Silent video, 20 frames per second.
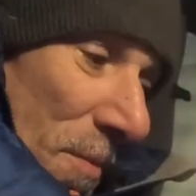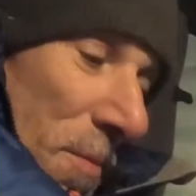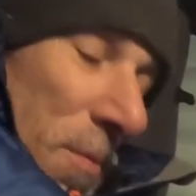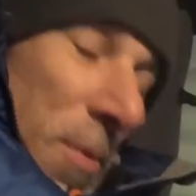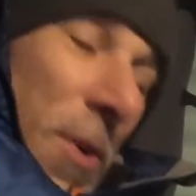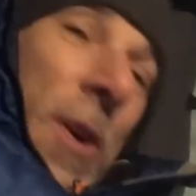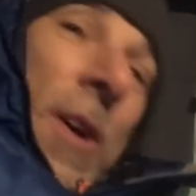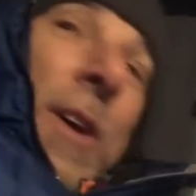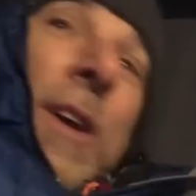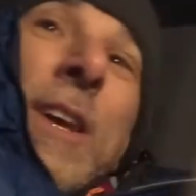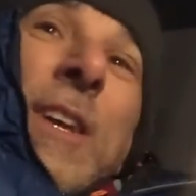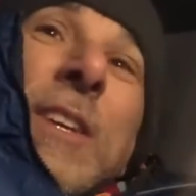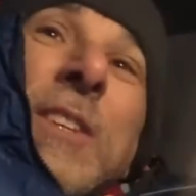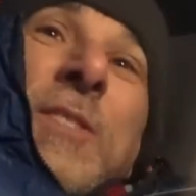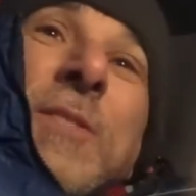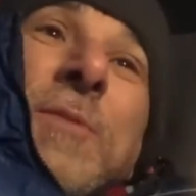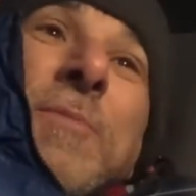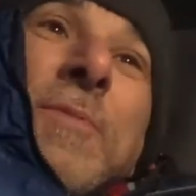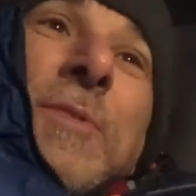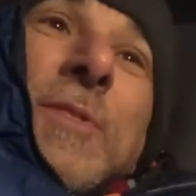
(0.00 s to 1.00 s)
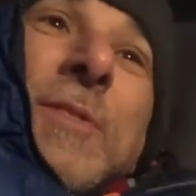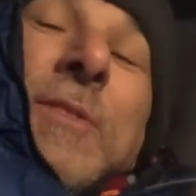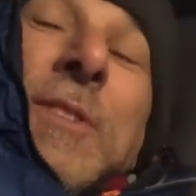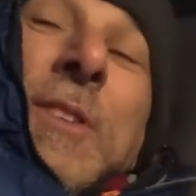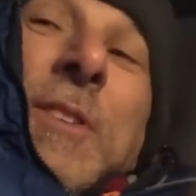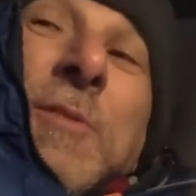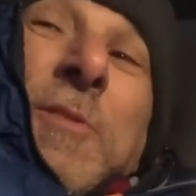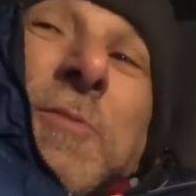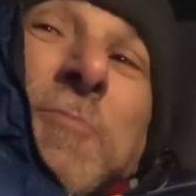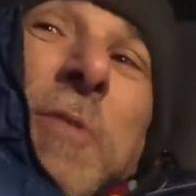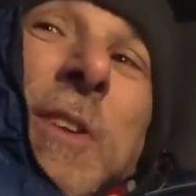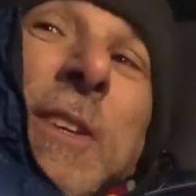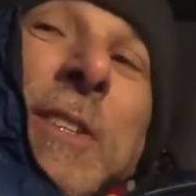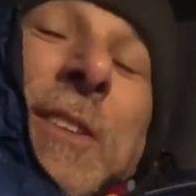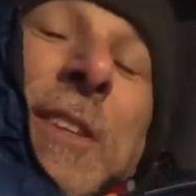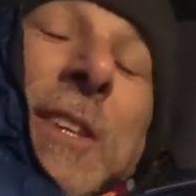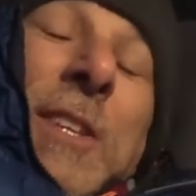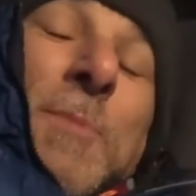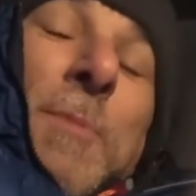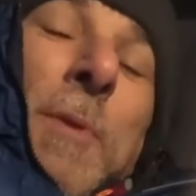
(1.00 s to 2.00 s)
But
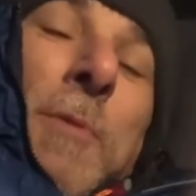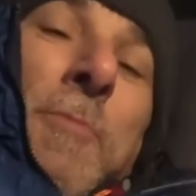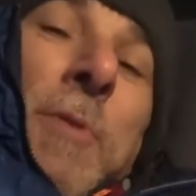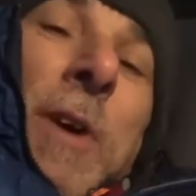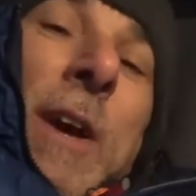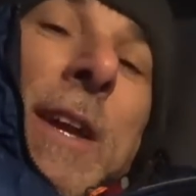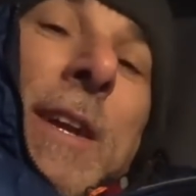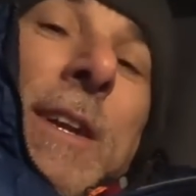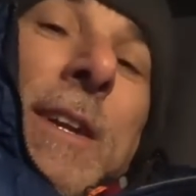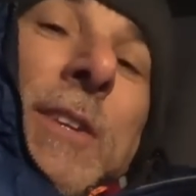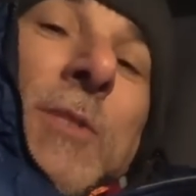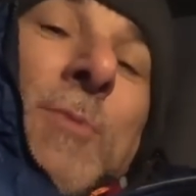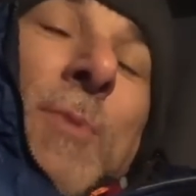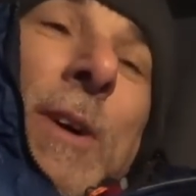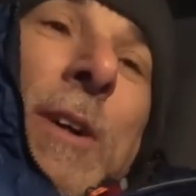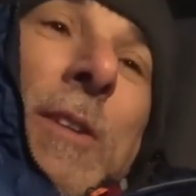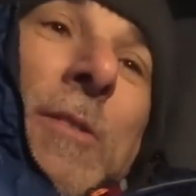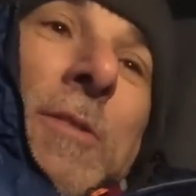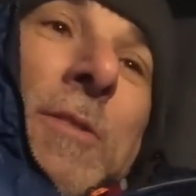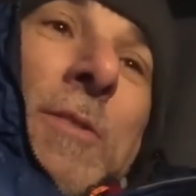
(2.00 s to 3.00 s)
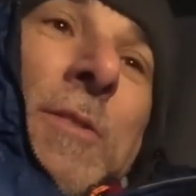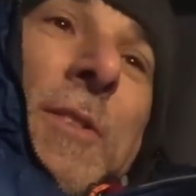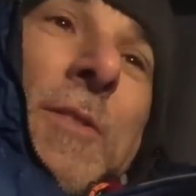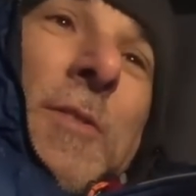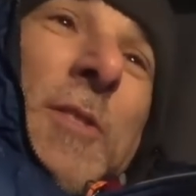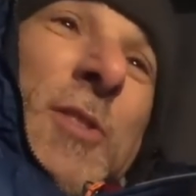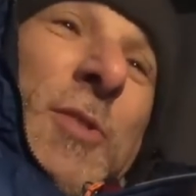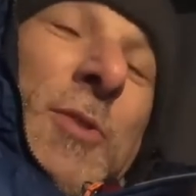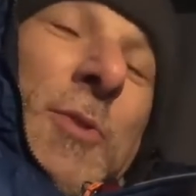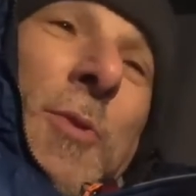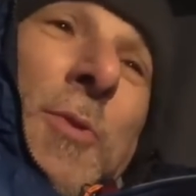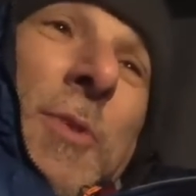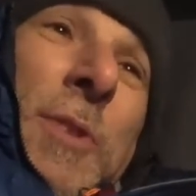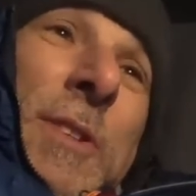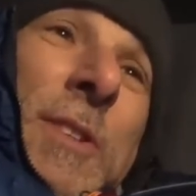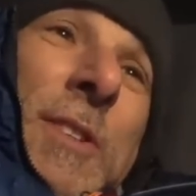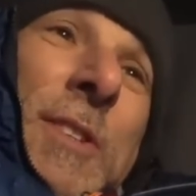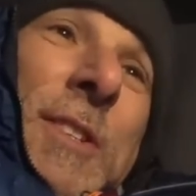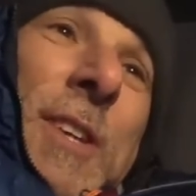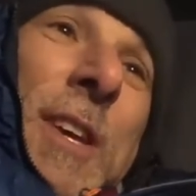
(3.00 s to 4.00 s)
recently it's been raining as well, and there's nothing
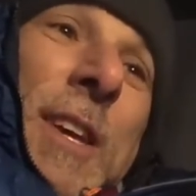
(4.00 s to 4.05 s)
to see.